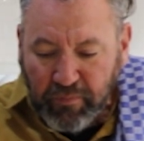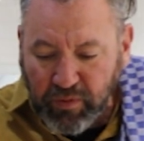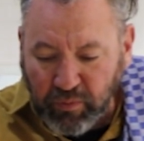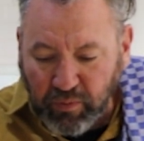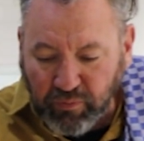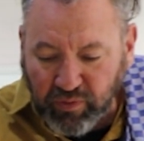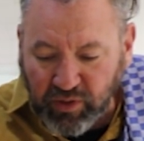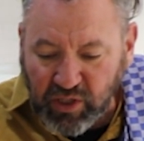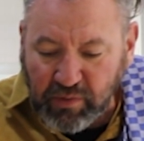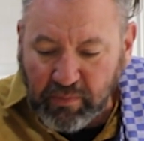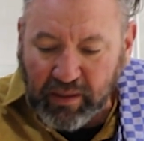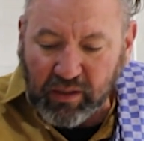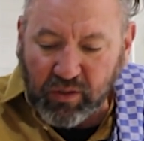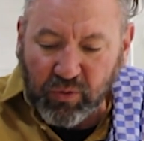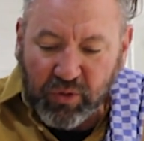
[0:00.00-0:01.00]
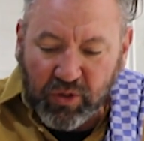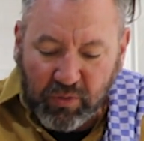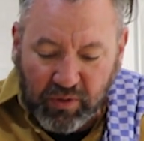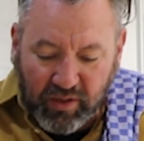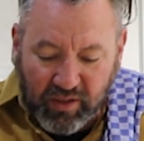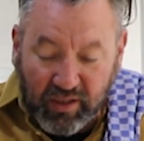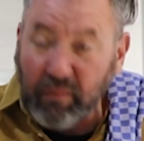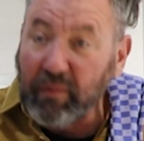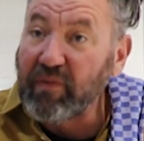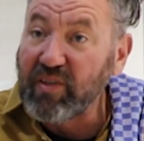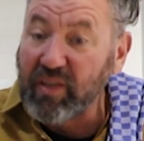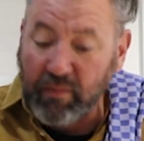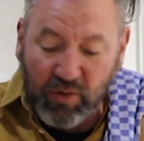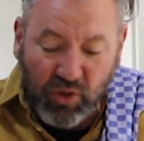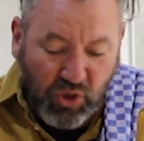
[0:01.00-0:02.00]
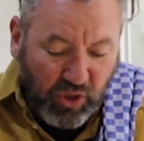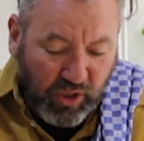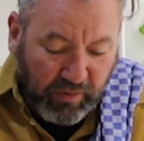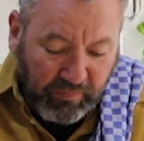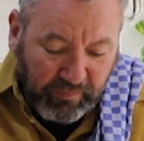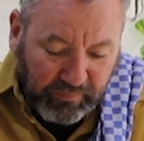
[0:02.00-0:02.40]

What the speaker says: We finish Melkkos with a little bit of cinnamon sugar.